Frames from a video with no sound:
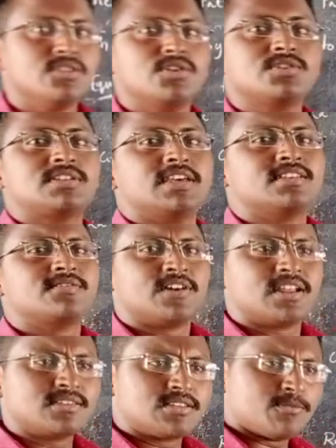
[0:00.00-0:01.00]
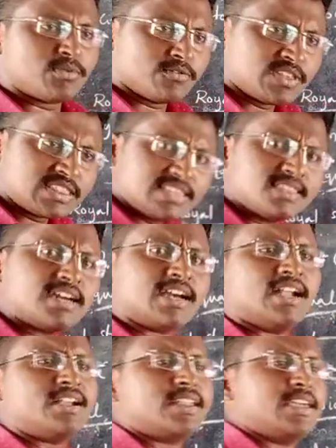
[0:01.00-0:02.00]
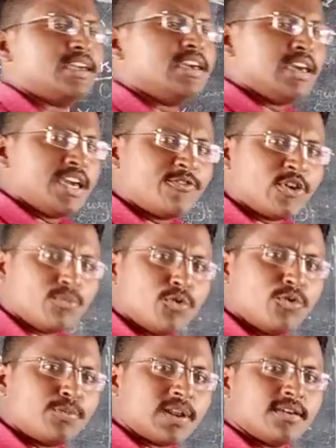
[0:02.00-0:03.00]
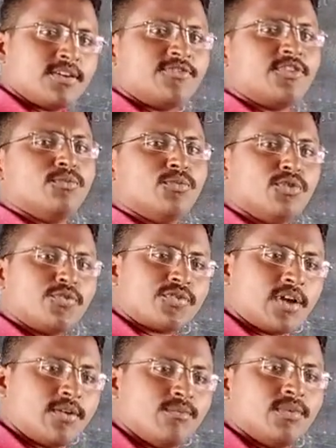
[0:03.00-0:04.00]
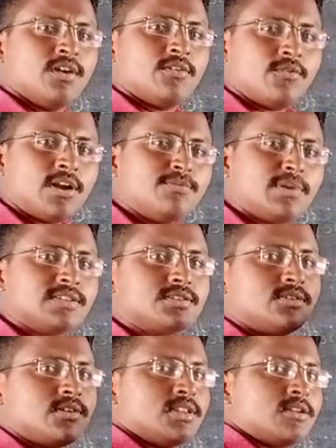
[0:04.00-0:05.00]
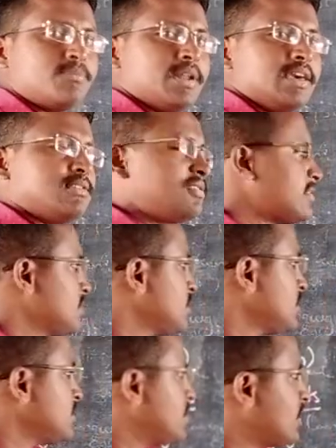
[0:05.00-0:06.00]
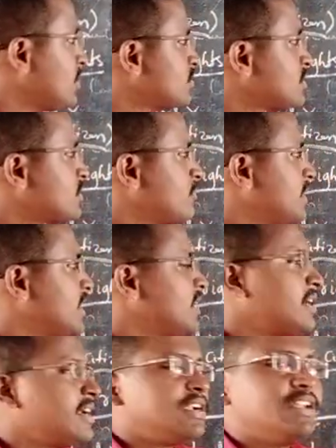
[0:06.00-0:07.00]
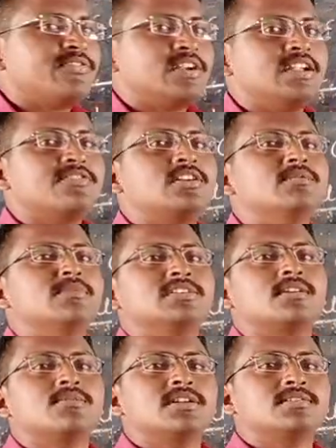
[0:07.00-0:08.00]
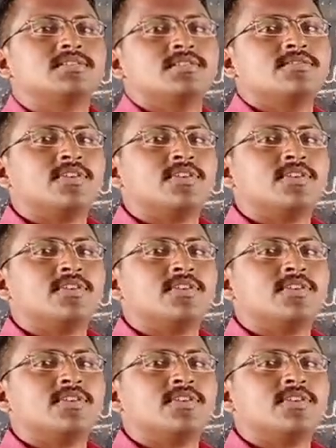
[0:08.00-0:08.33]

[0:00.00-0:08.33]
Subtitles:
those days, for example, within the country, if you move from one place to other place, there used to be different measurements.